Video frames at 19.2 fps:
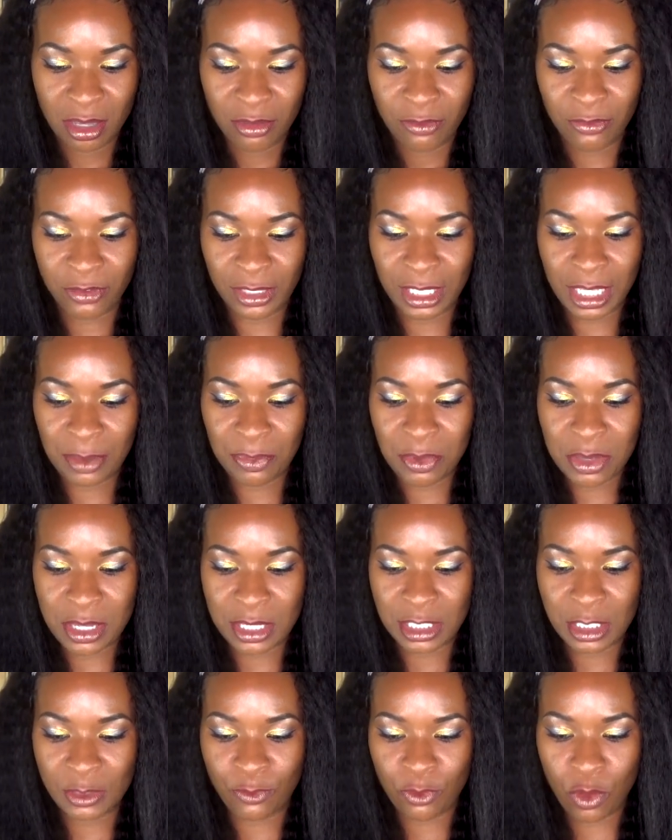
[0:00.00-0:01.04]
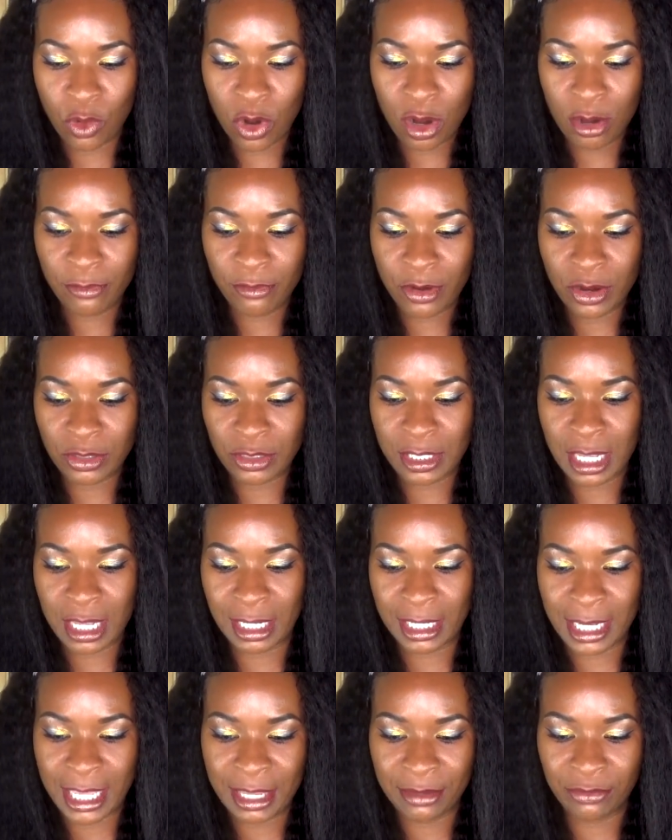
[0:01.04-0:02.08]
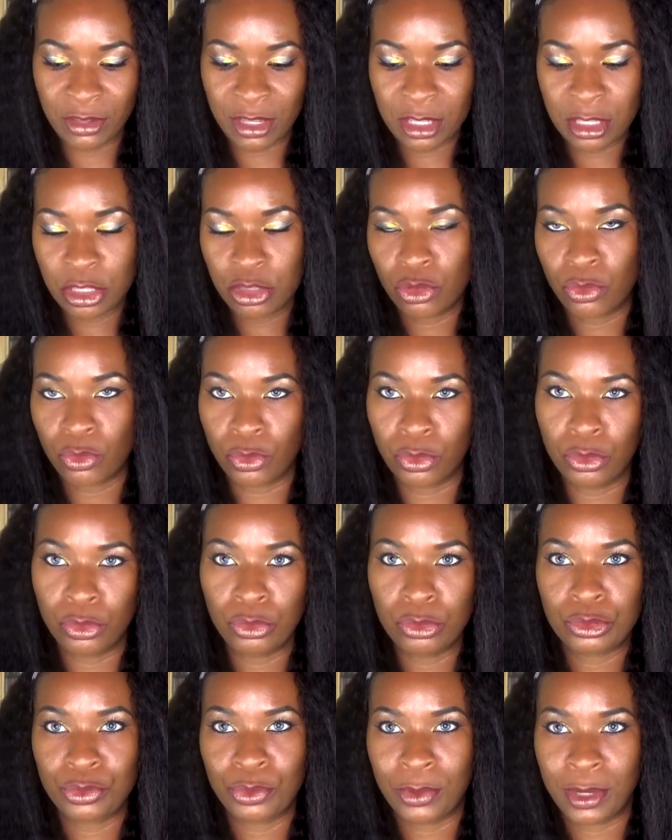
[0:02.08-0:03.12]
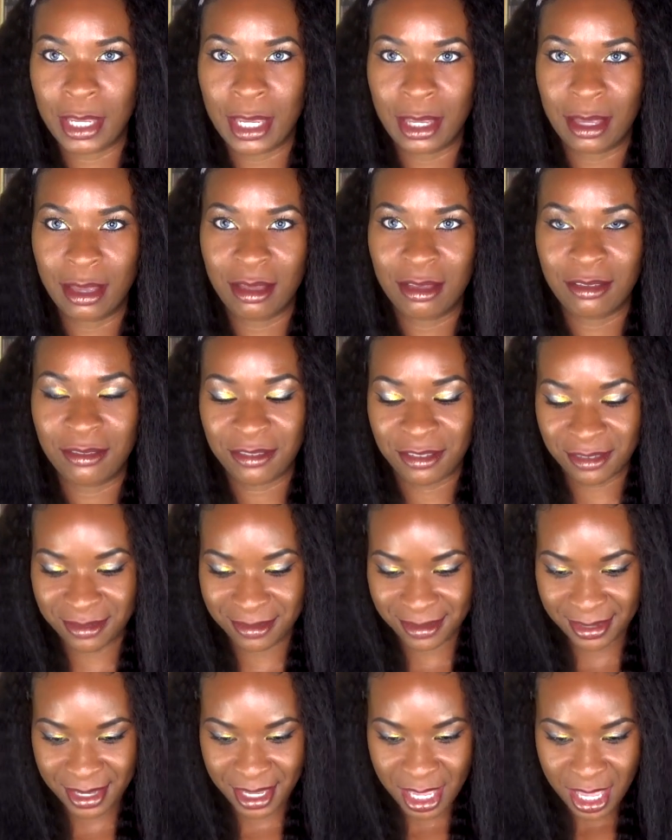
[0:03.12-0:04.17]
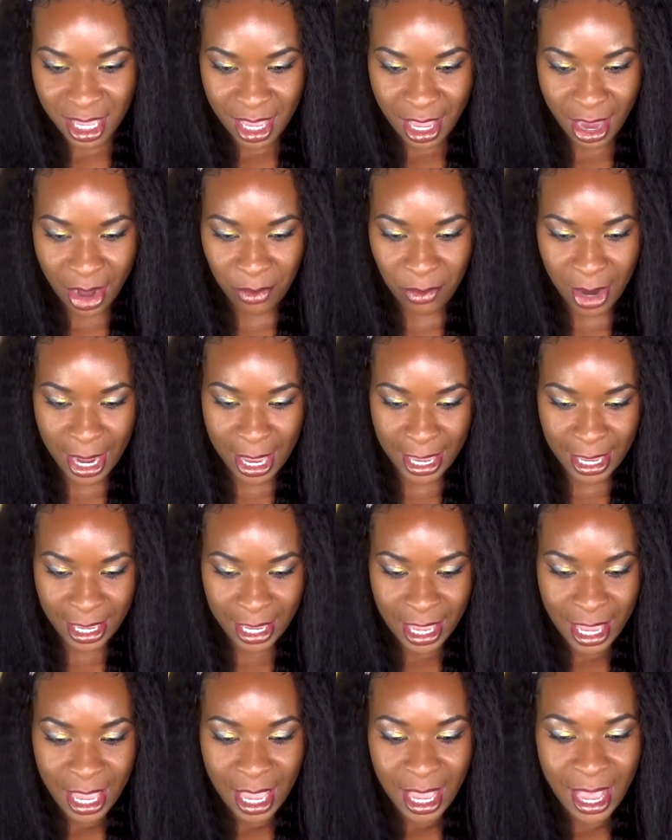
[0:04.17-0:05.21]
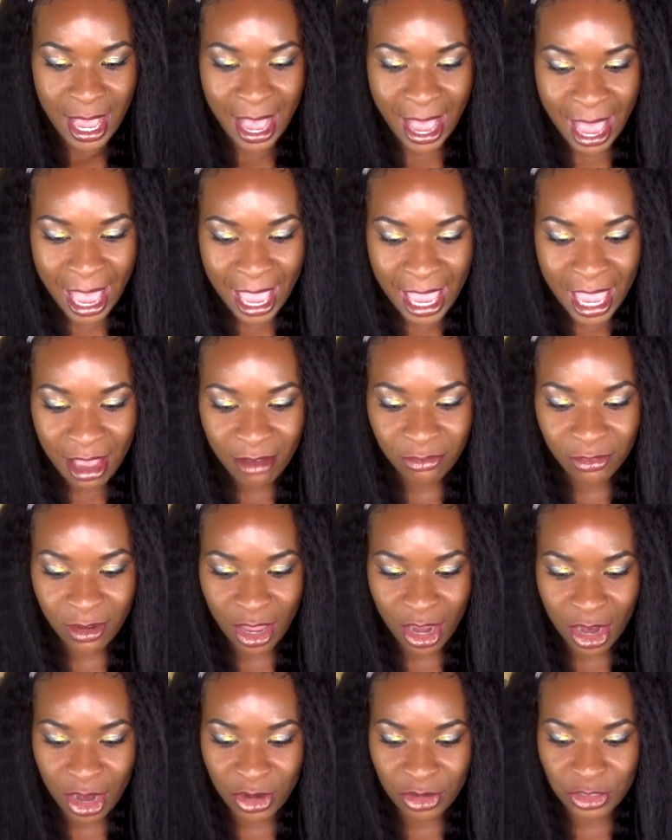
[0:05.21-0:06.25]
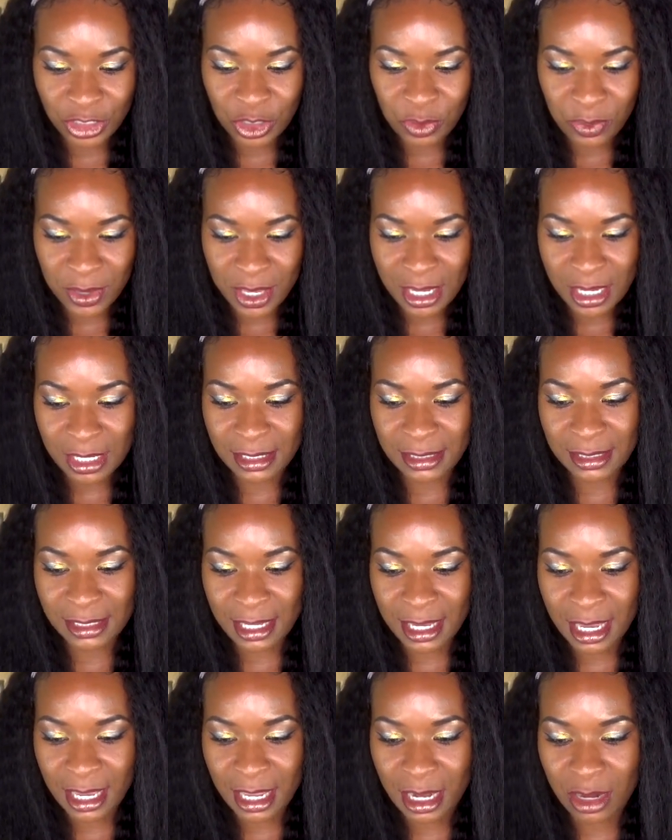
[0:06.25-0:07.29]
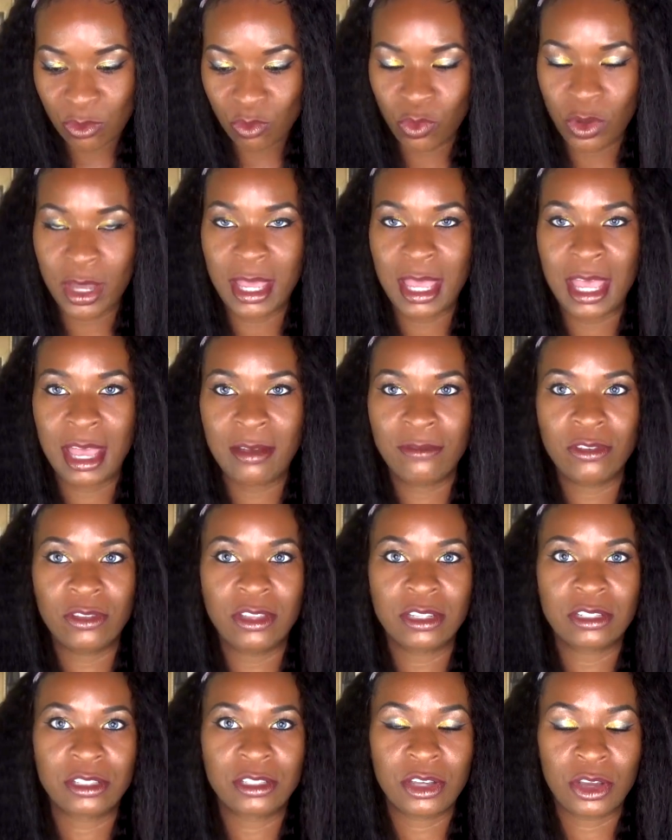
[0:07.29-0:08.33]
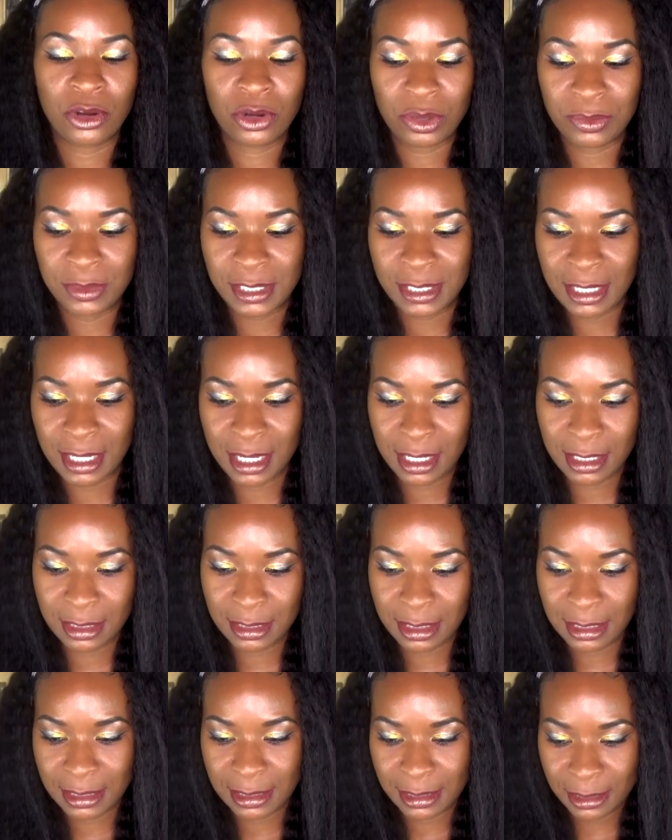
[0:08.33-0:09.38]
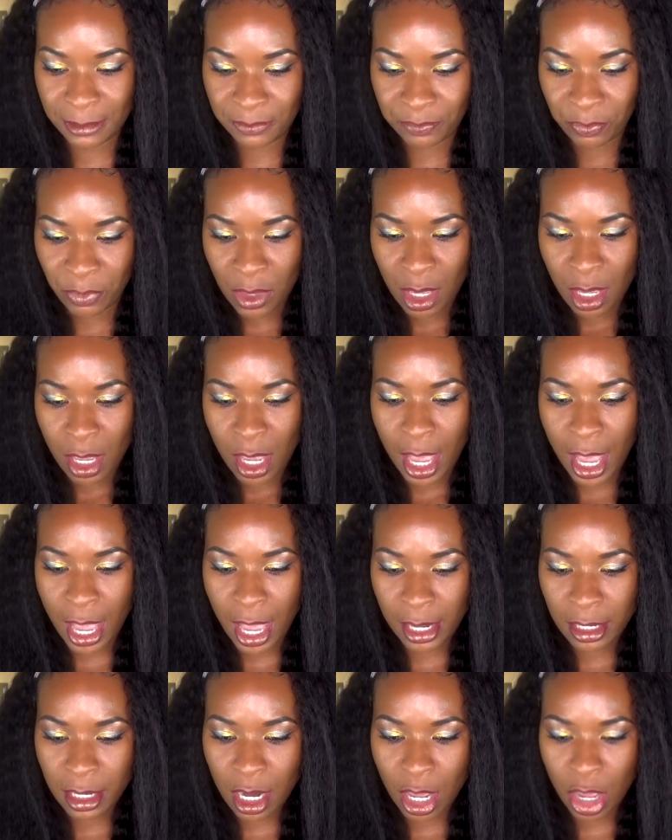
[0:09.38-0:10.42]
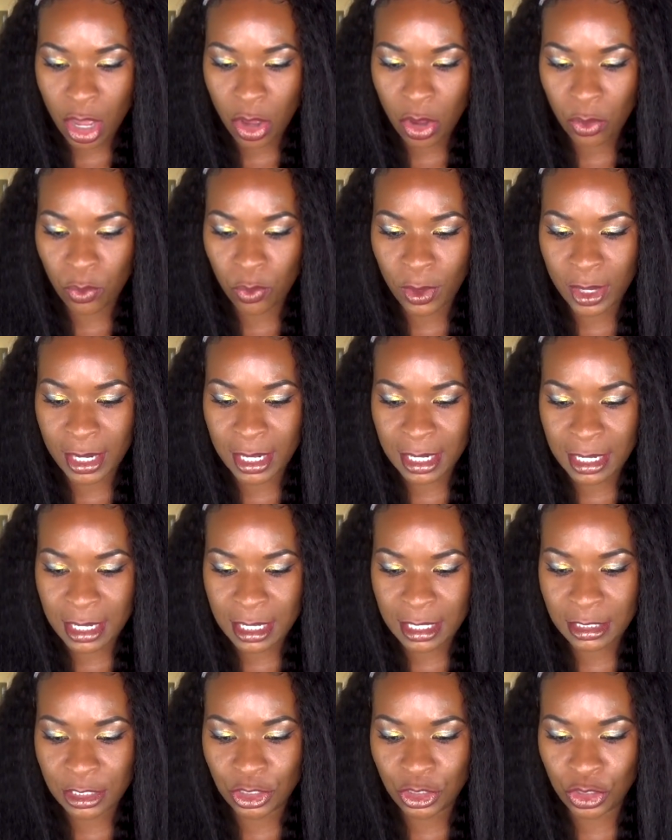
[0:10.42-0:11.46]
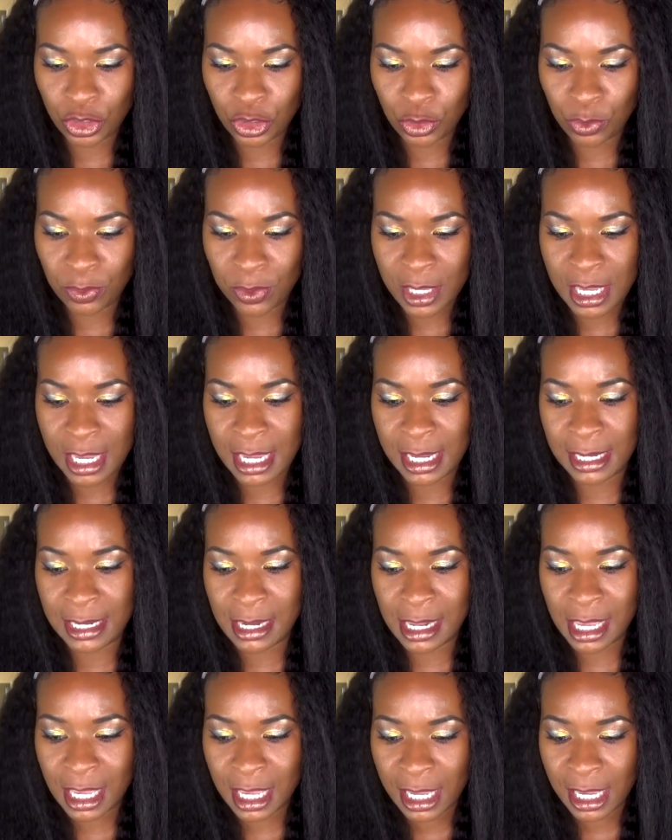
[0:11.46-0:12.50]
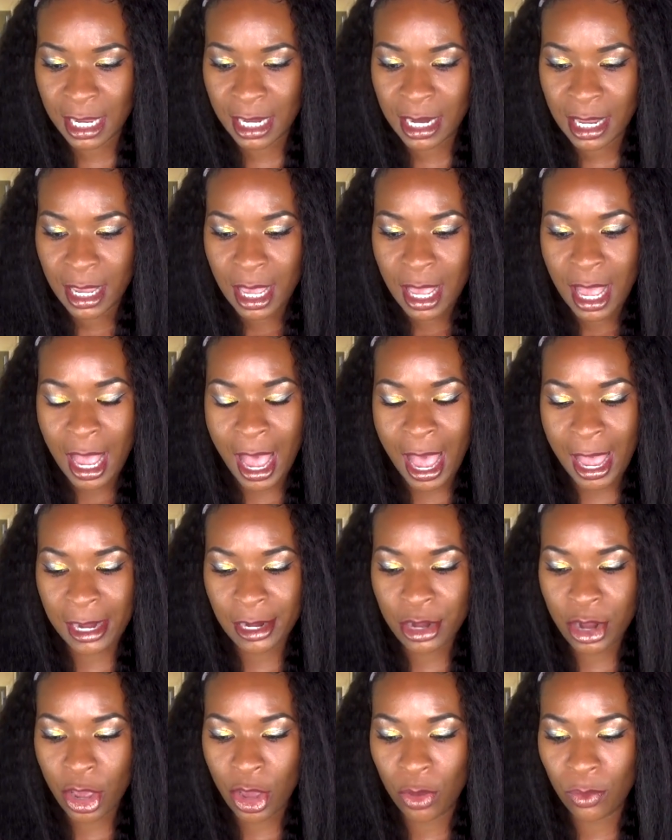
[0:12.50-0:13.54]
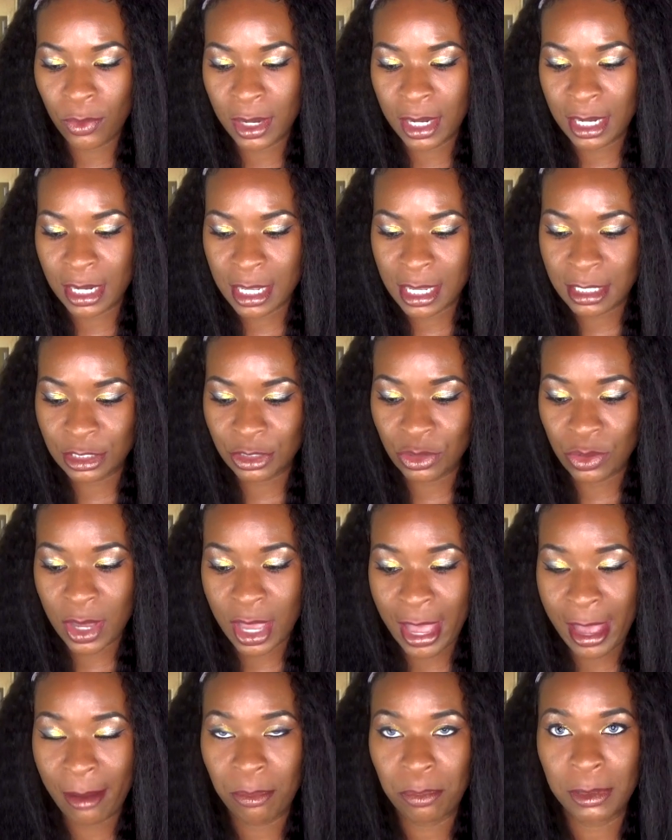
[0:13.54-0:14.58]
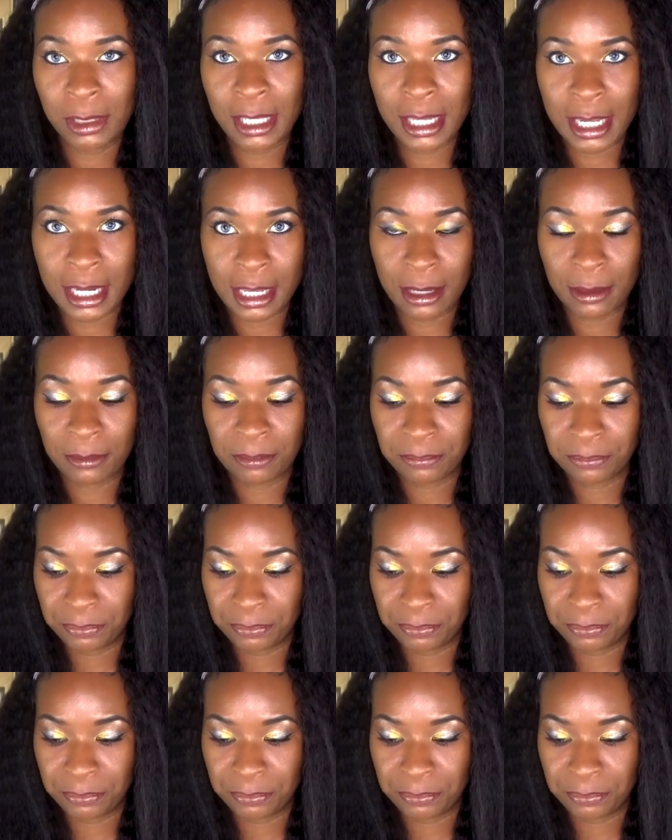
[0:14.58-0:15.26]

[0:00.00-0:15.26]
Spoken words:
Philippians 4 verse 11 through 12. Alright. I have learned to be content in whatever the circumstances. I know what it is to be in need. I know what it is to have plenty.